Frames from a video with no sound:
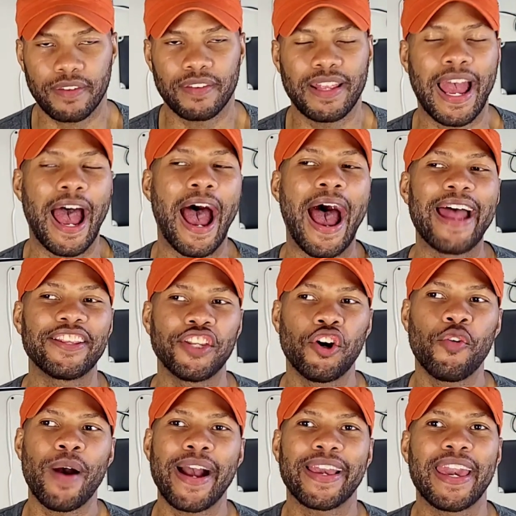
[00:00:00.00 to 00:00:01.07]
Now I
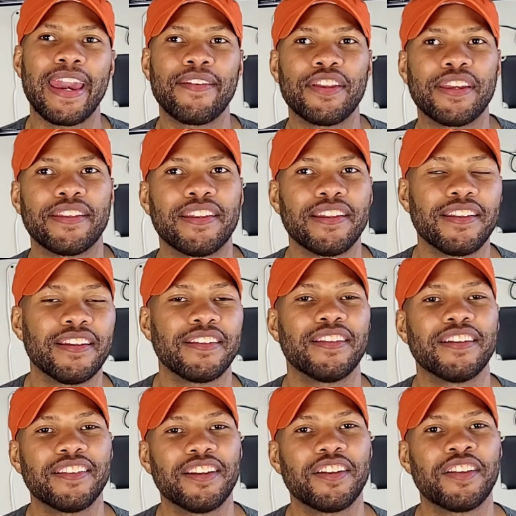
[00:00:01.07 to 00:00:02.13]
know I gave
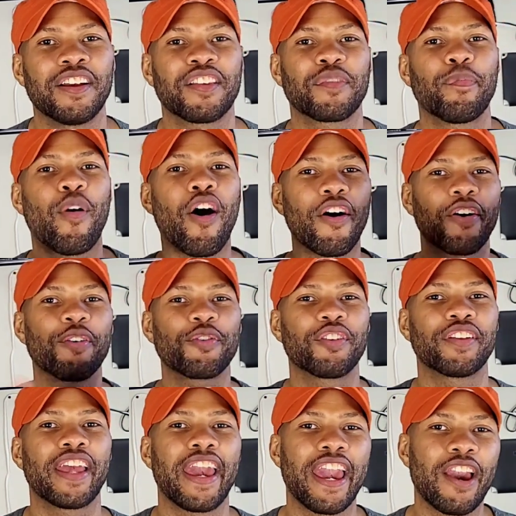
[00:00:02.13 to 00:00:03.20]
the sparkles on
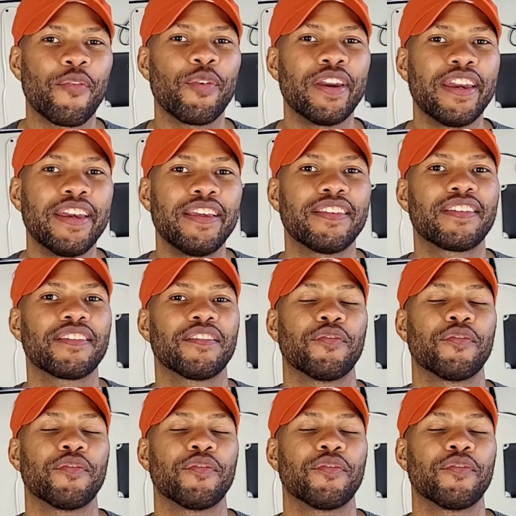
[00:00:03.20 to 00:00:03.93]
the Aries,